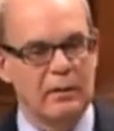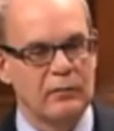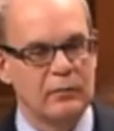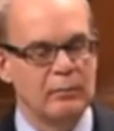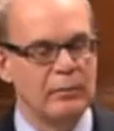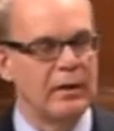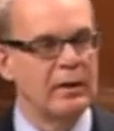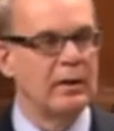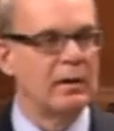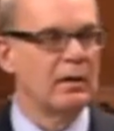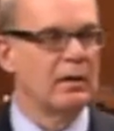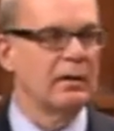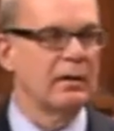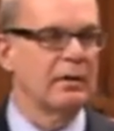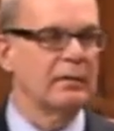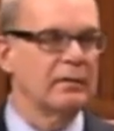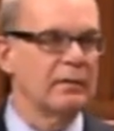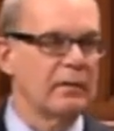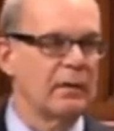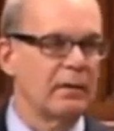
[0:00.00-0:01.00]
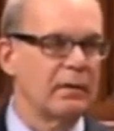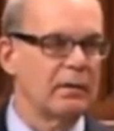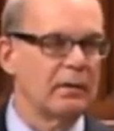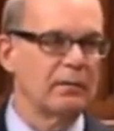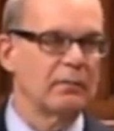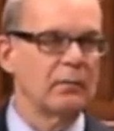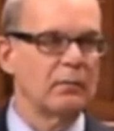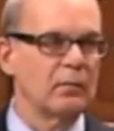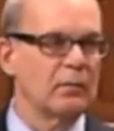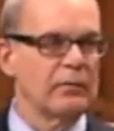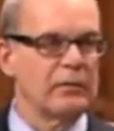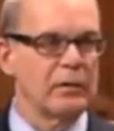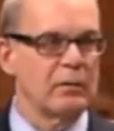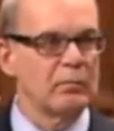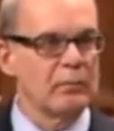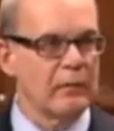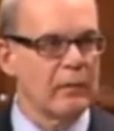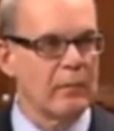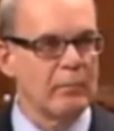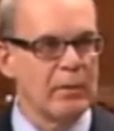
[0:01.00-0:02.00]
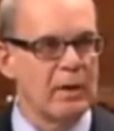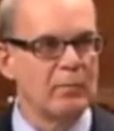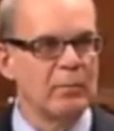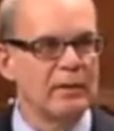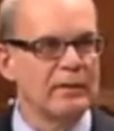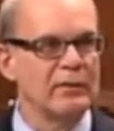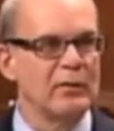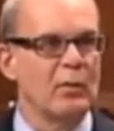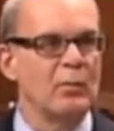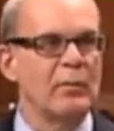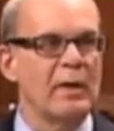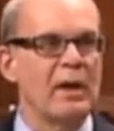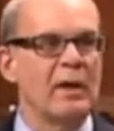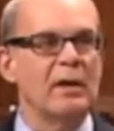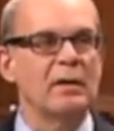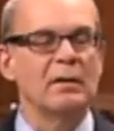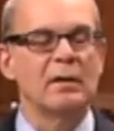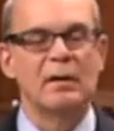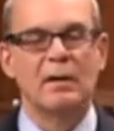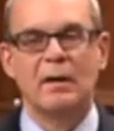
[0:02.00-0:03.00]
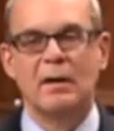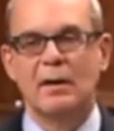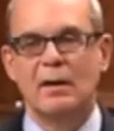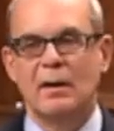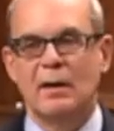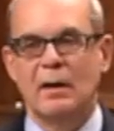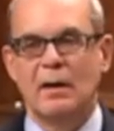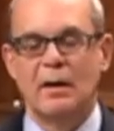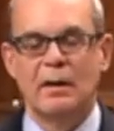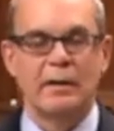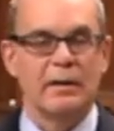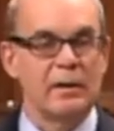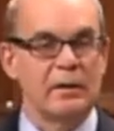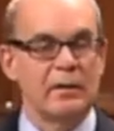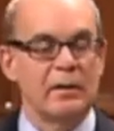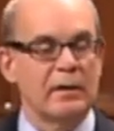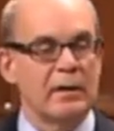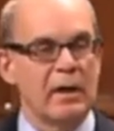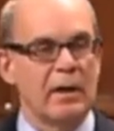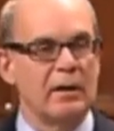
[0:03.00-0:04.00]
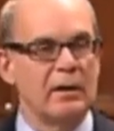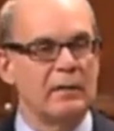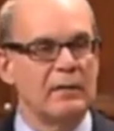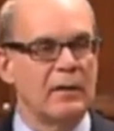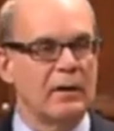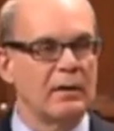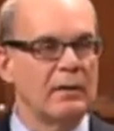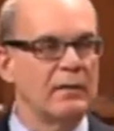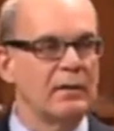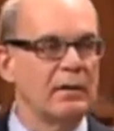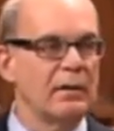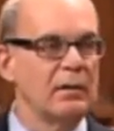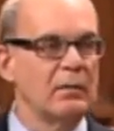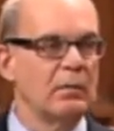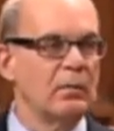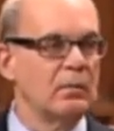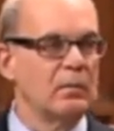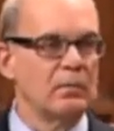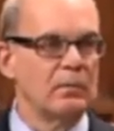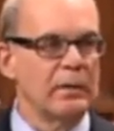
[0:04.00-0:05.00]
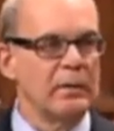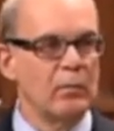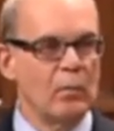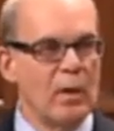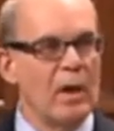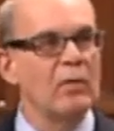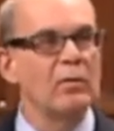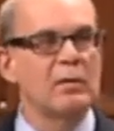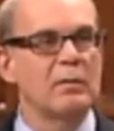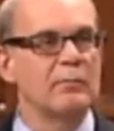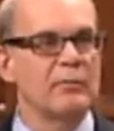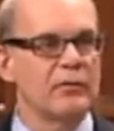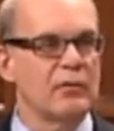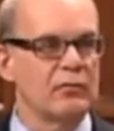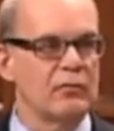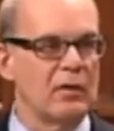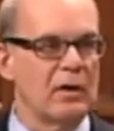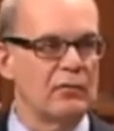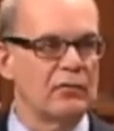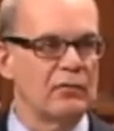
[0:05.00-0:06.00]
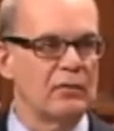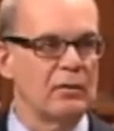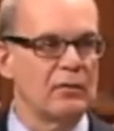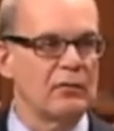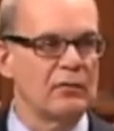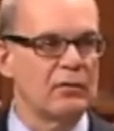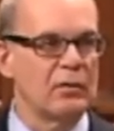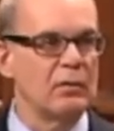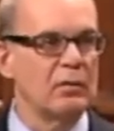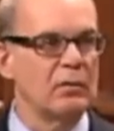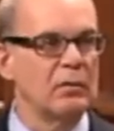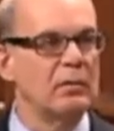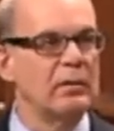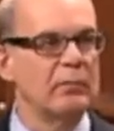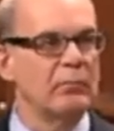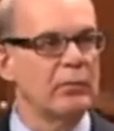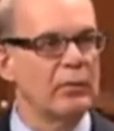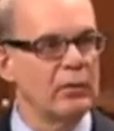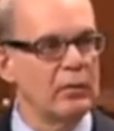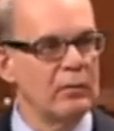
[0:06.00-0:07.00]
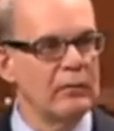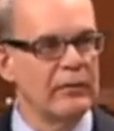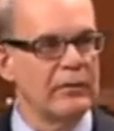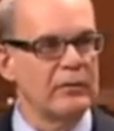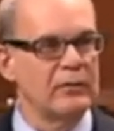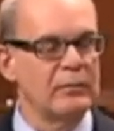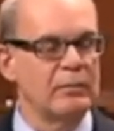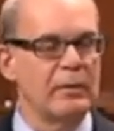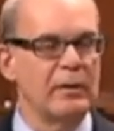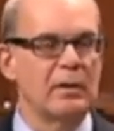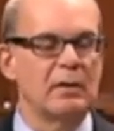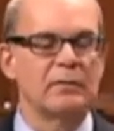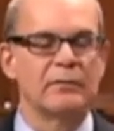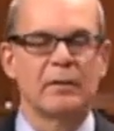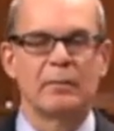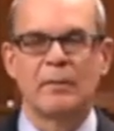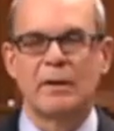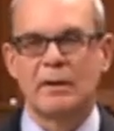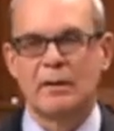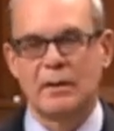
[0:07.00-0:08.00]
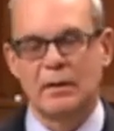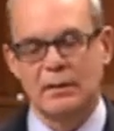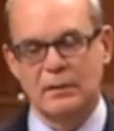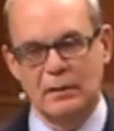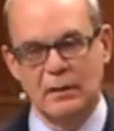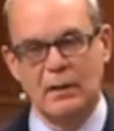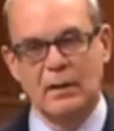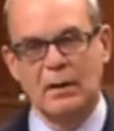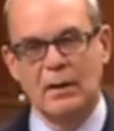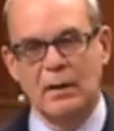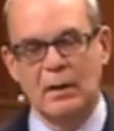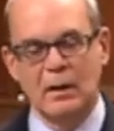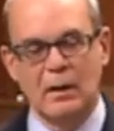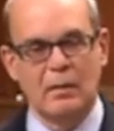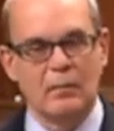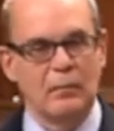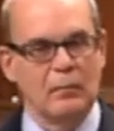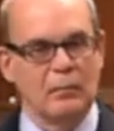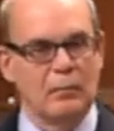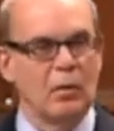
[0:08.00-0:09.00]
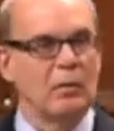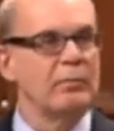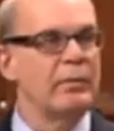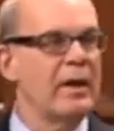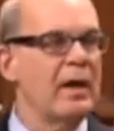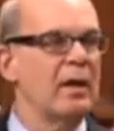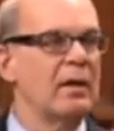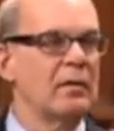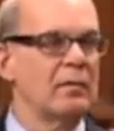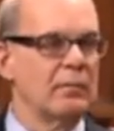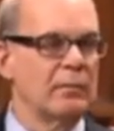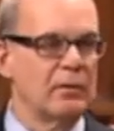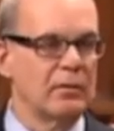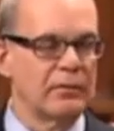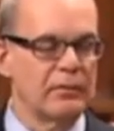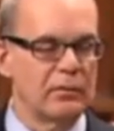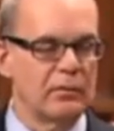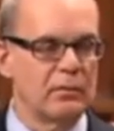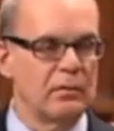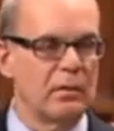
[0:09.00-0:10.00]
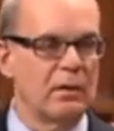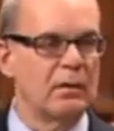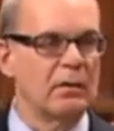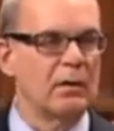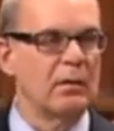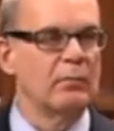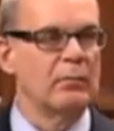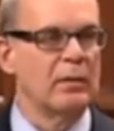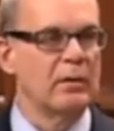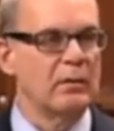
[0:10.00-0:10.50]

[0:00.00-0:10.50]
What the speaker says: bill and it was in the public domain, He indicated that he welcomed suggestions to improve this bill to make it more palatable to a